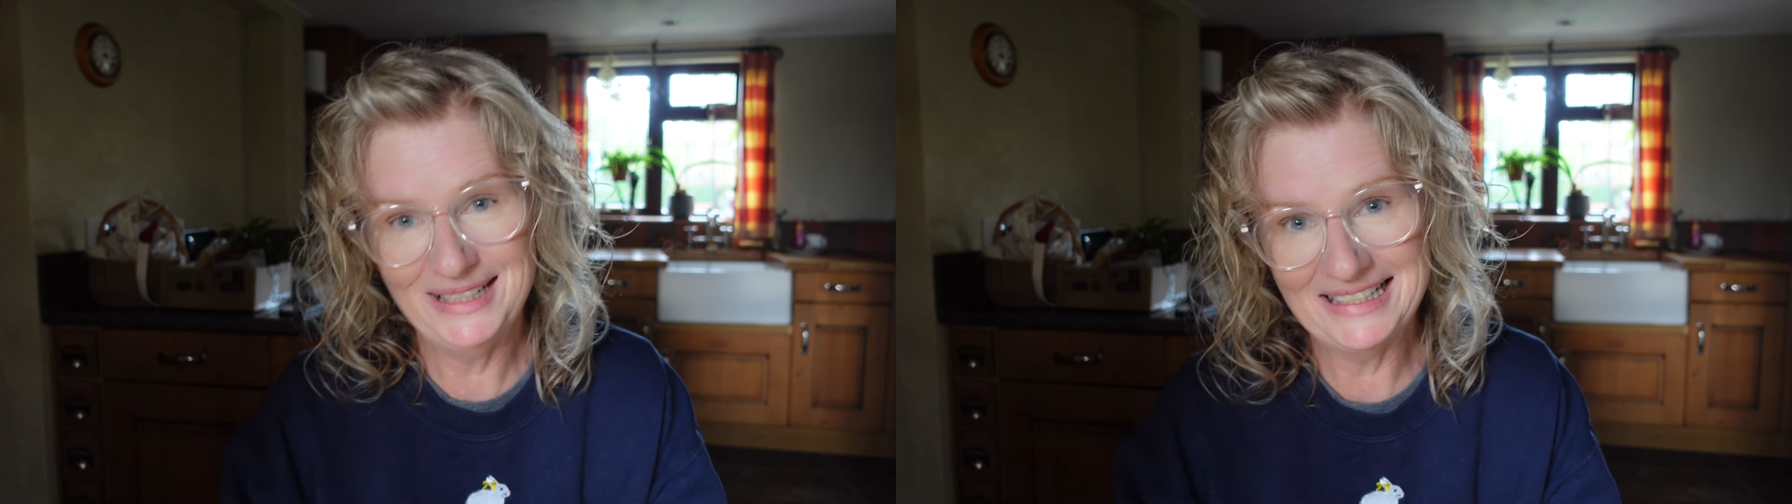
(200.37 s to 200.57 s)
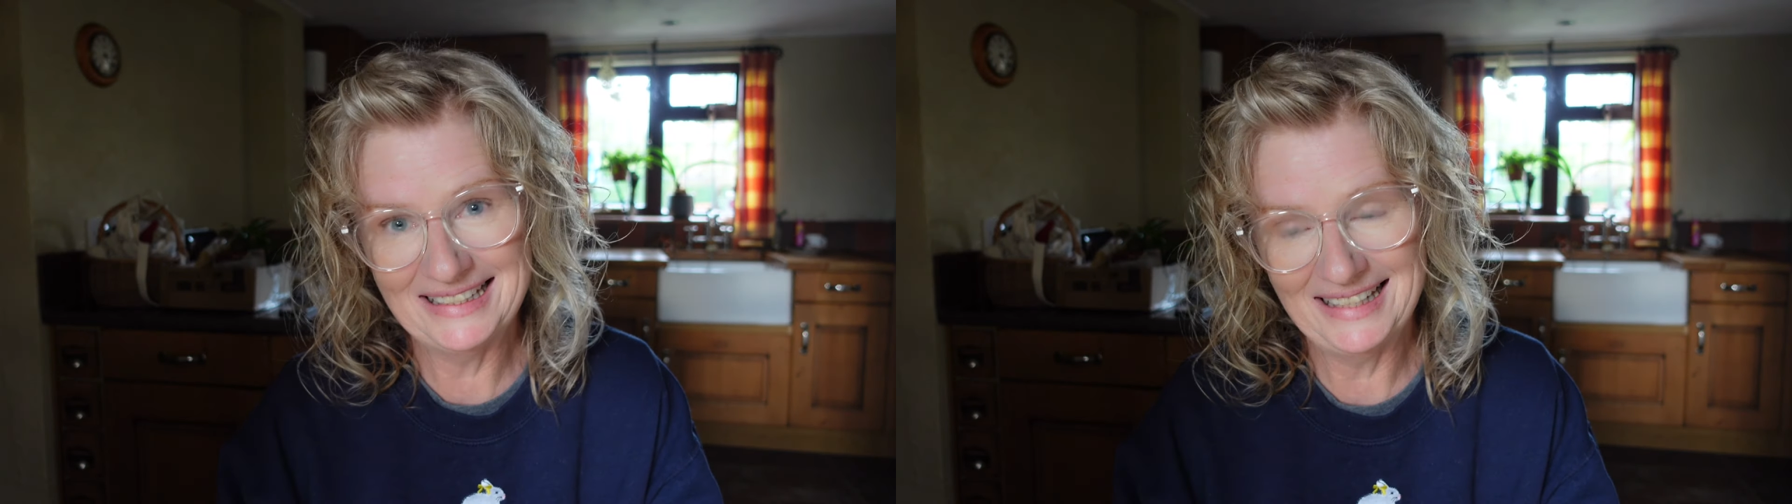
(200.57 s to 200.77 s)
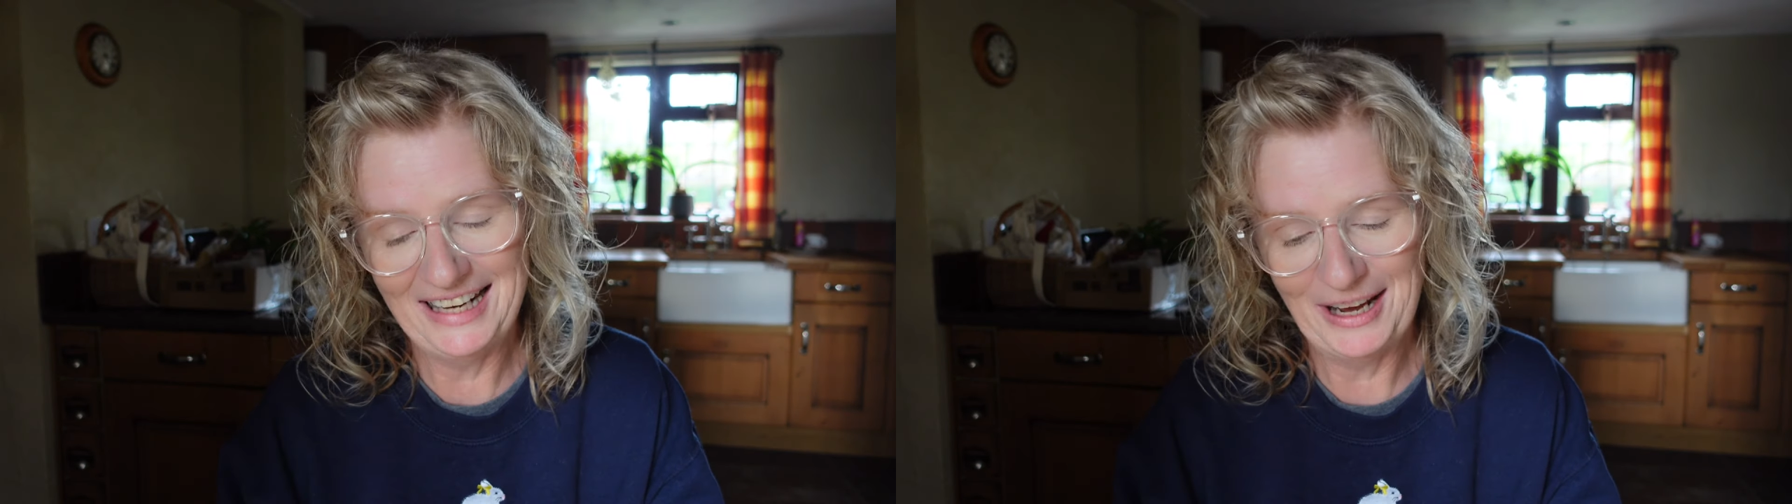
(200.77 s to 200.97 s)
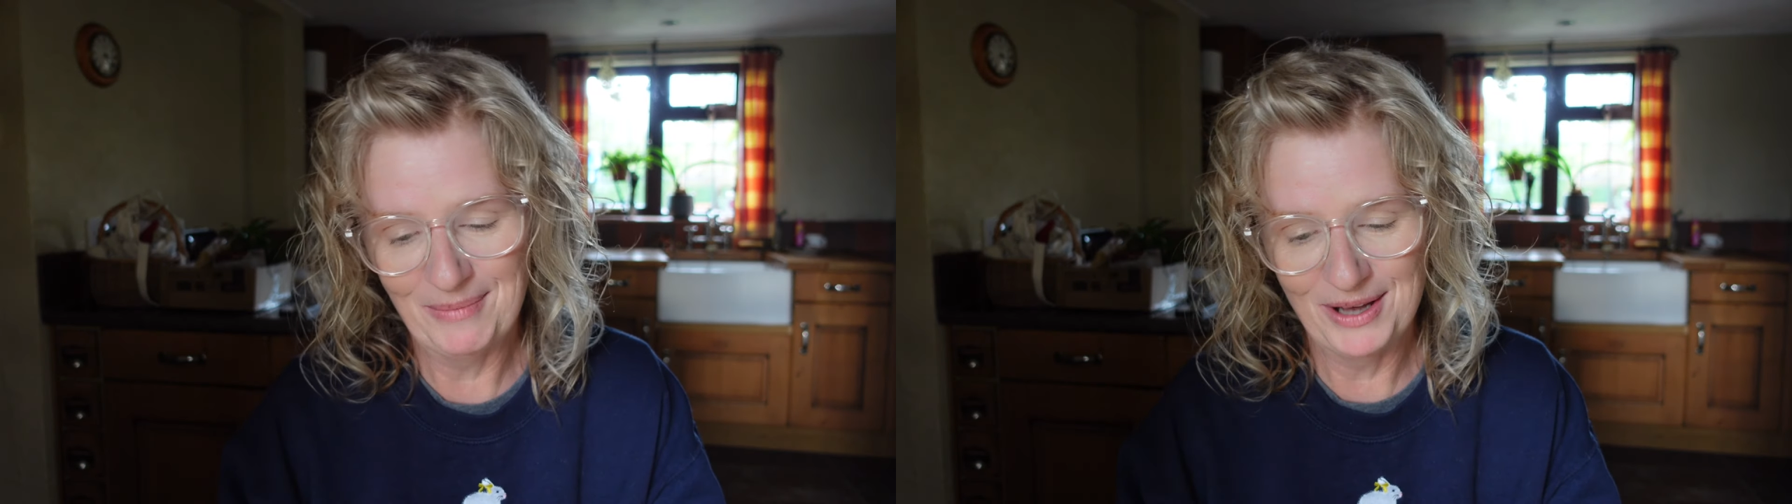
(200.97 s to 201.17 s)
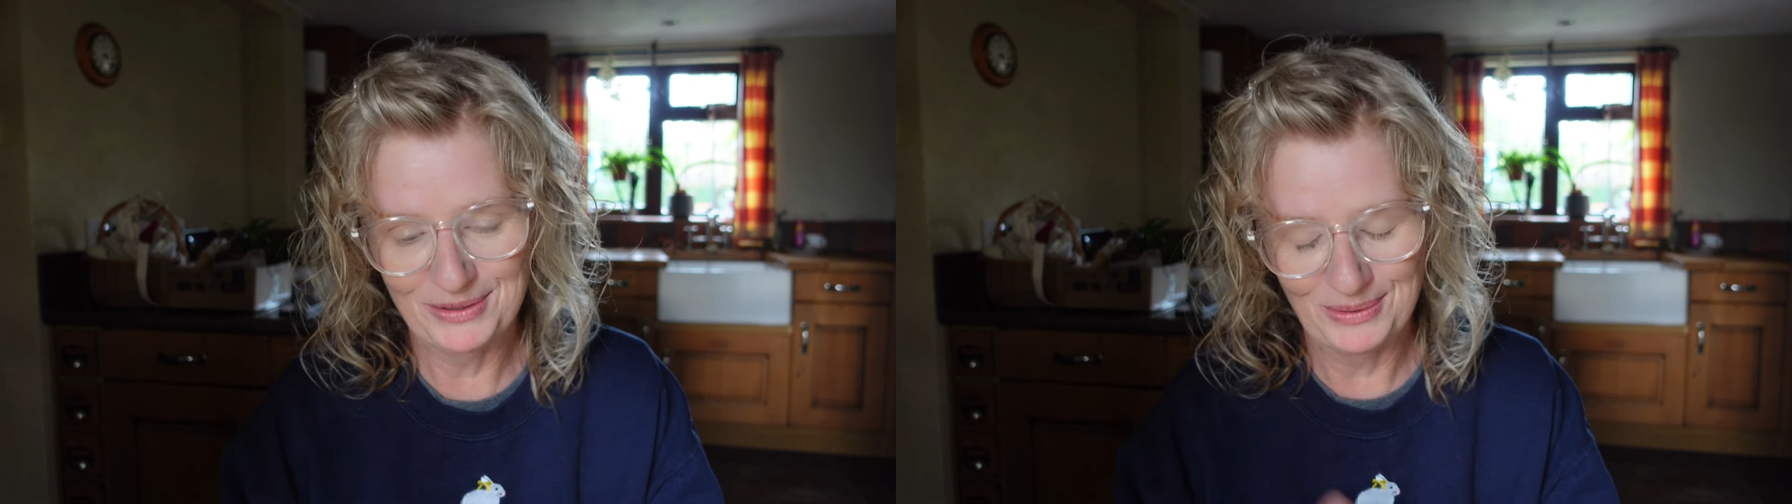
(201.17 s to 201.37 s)
to see
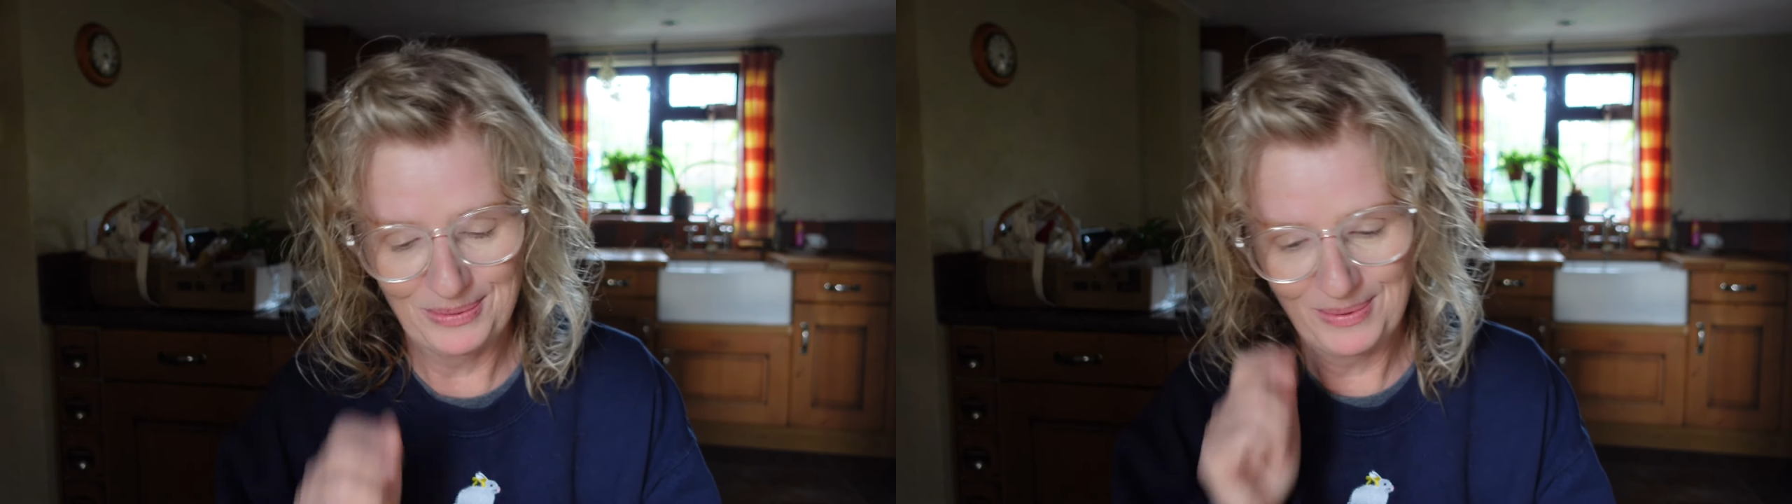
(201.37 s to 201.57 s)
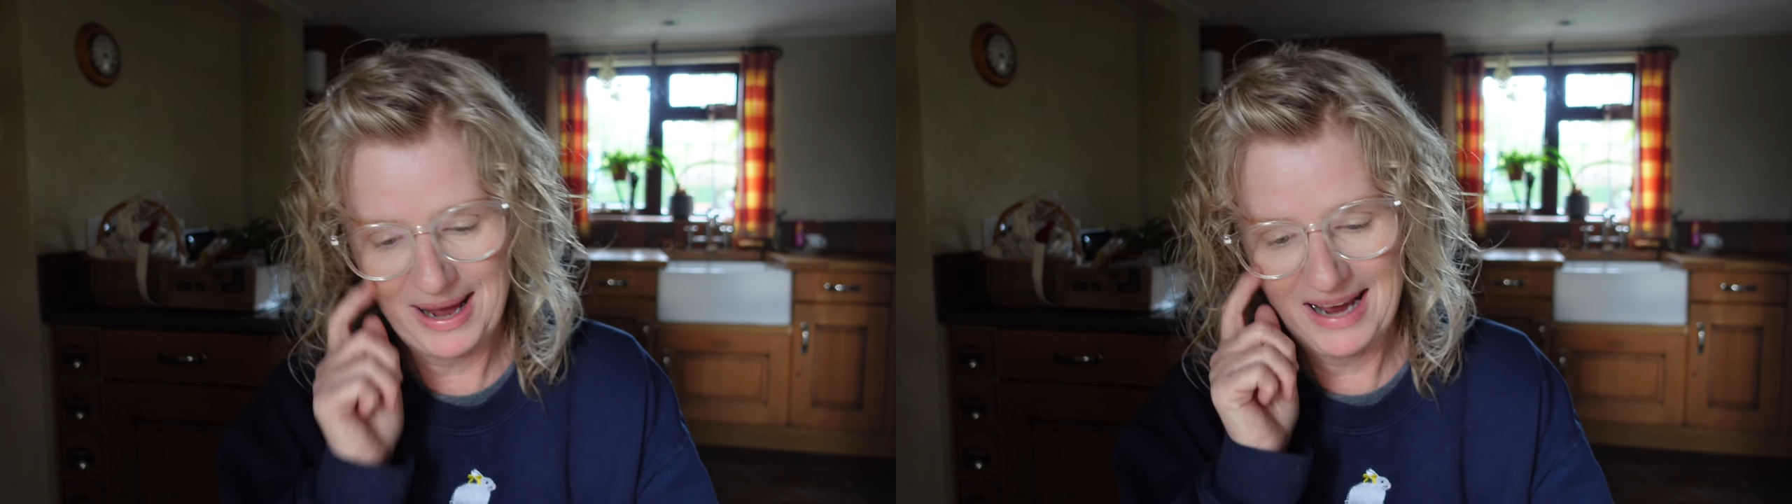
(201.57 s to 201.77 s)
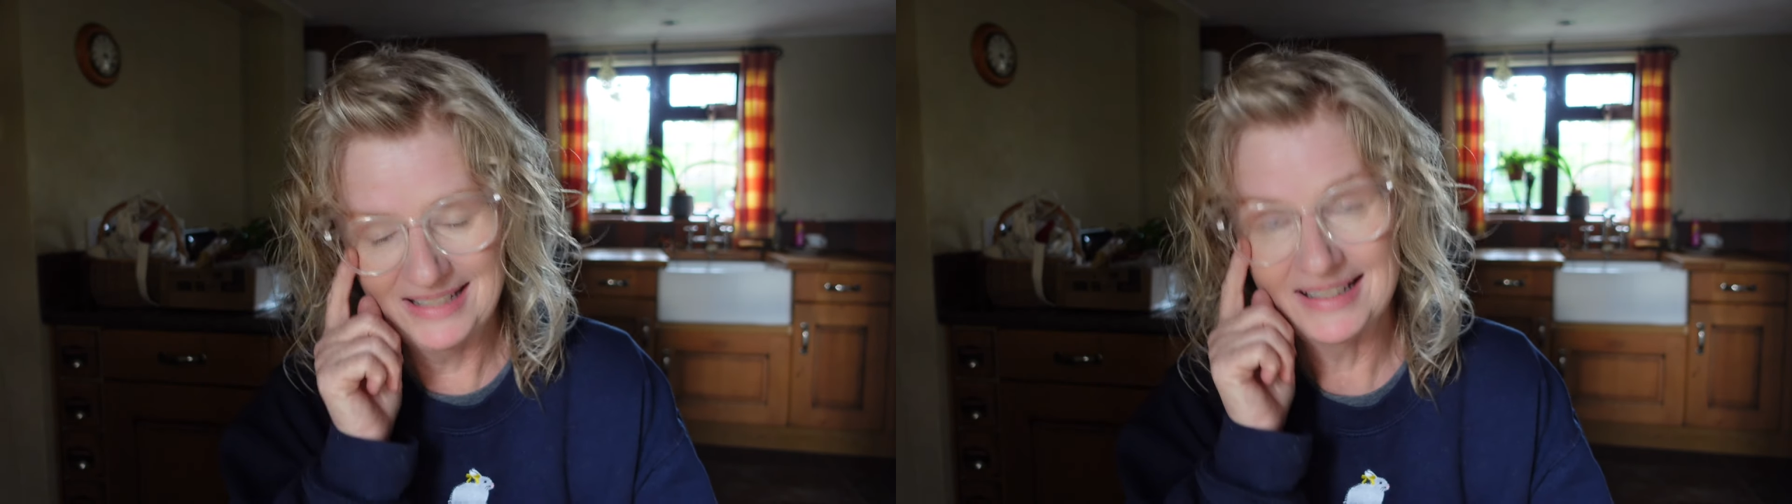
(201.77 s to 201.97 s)
him as always.